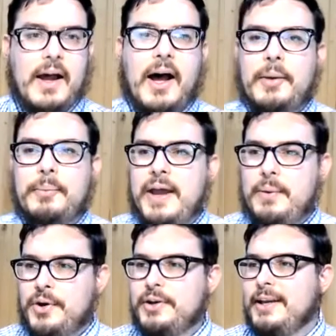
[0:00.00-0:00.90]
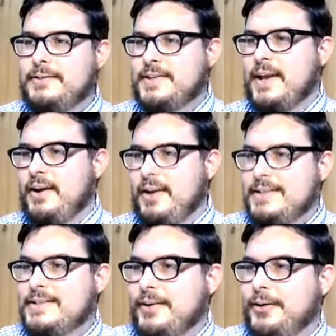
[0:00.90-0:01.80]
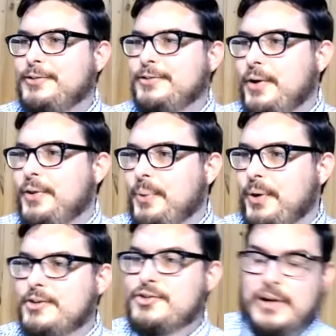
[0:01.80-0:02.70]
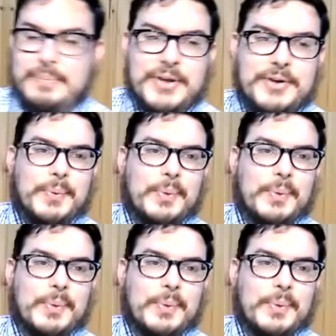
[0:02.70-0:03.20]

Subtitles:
That word gifts there is also the word tribute,